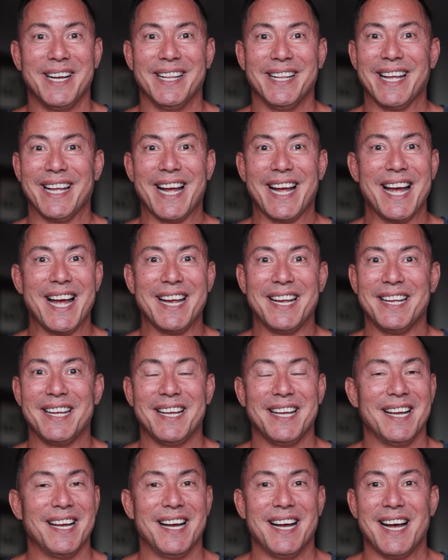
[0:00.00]
Like
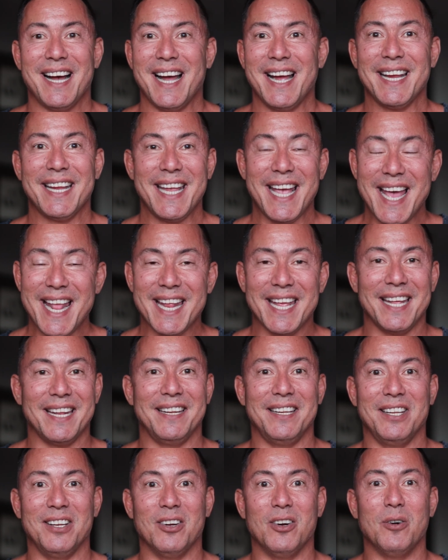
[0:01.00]
I get
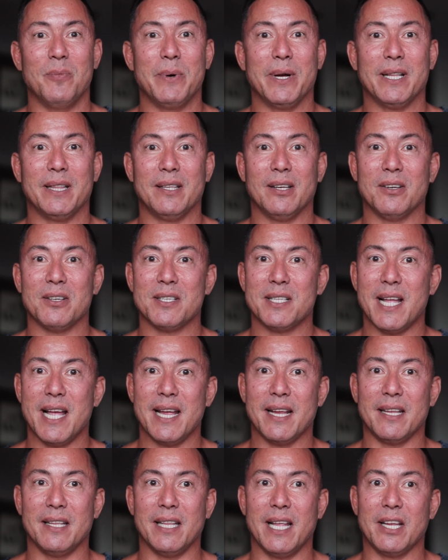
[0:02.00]
it, but there's
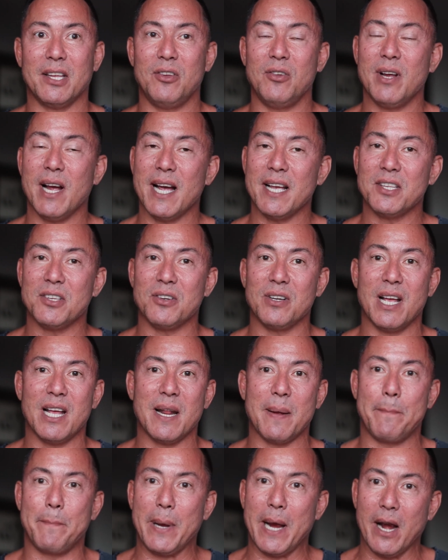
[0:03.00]
like you guys are not
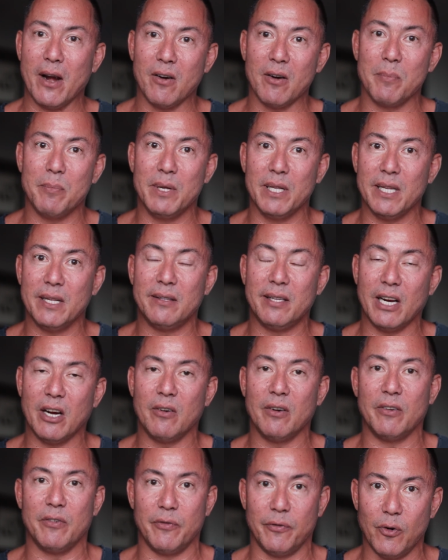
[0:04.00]
a
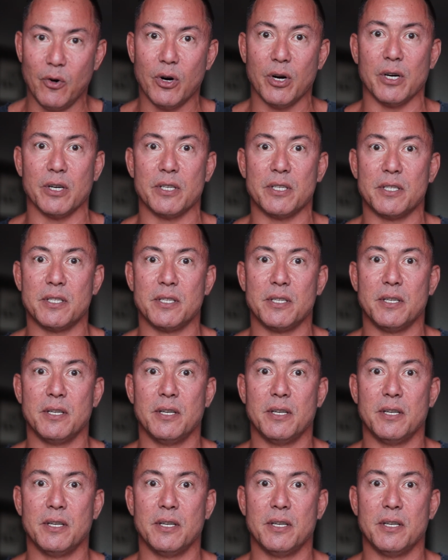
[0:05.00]
paramilitary force."